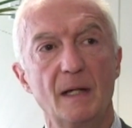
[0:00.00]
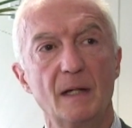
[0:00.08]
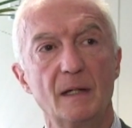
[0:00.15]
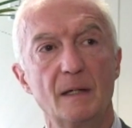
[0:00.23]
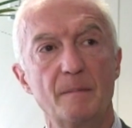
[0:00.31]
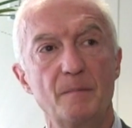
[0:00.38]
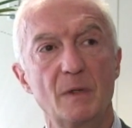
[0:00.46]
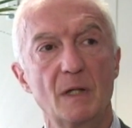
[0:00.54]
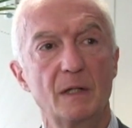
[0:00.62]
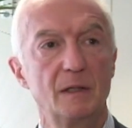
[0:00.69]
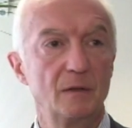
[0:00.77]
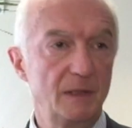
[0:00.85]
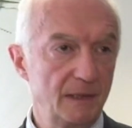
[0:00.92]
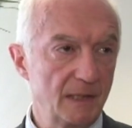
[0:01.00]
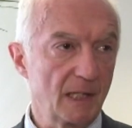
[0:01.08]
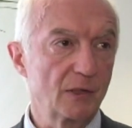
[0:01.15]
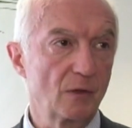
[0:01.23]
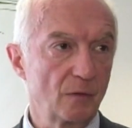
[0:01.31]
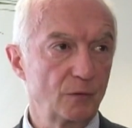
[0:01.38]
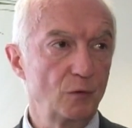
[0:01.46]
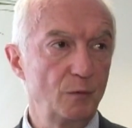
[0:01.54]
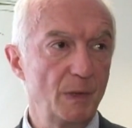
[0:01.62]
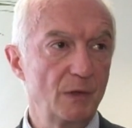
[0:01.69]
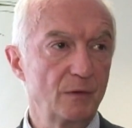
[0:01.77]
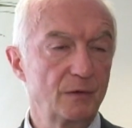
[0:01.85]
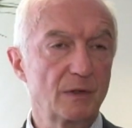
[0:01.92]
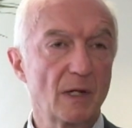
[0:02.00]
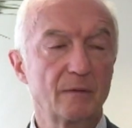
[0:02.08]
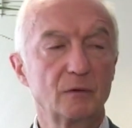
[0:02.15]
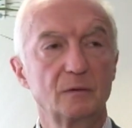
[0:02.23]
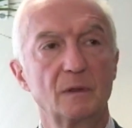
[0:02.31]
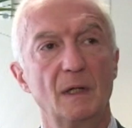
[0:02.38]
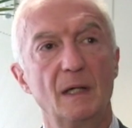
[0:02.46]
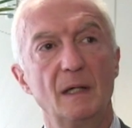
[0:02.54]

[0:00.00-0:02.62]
the detection of suspicious travel,